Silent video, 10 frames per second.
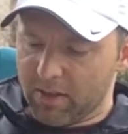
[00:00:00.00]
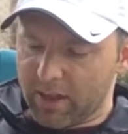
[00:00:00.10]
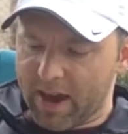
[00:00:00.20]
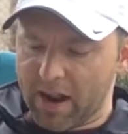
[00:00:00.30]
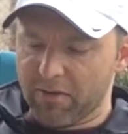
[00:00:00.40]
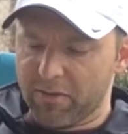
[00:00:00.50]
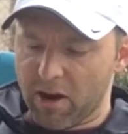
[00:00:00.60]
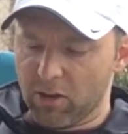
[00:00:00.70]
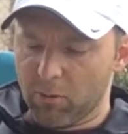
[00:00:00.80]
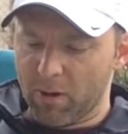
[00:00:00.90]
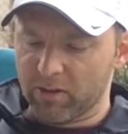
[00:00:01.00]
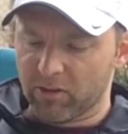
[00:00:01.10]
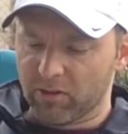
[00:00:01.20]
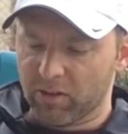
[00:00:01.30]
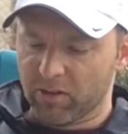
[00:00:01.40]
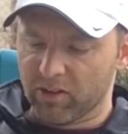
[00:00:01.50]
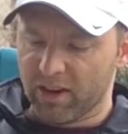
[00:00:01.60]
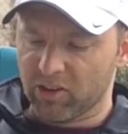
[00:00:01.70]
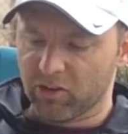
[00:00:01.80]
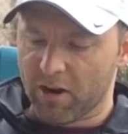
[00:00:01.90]
They kind of follow Western
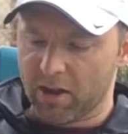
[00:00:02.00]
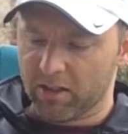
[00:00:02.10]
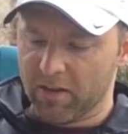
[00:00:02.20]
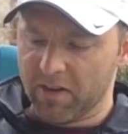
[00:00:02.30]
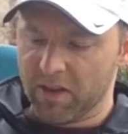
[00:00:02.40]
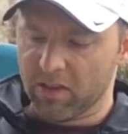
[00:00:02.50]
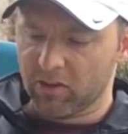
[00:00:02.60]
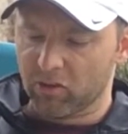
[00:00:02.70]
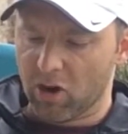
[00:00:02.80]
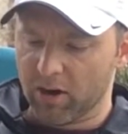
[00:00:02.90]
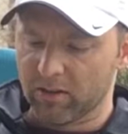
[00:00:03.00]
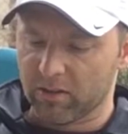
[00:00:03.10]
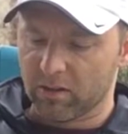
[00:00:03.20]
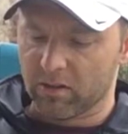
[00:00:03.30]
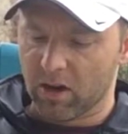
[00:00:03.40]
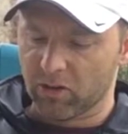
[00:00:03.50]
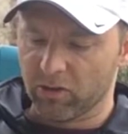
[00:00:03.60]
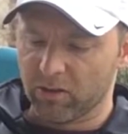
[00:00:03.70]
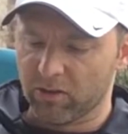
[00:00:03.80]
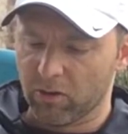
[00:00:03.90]
civilization around, living in the strongest
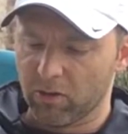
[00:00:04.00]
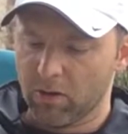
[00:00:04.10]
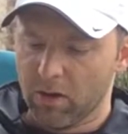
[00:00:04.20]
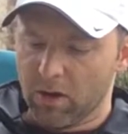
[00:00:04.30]
countries, so